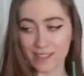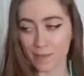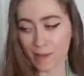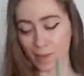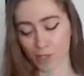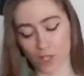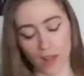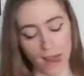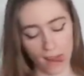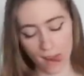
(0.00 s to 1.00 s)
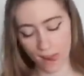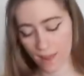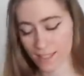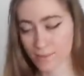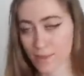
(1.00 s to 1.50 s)
The baby shit.
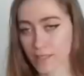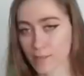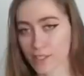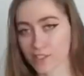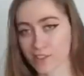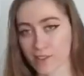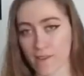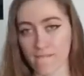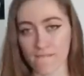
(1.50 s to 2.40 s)
That's me, bitches.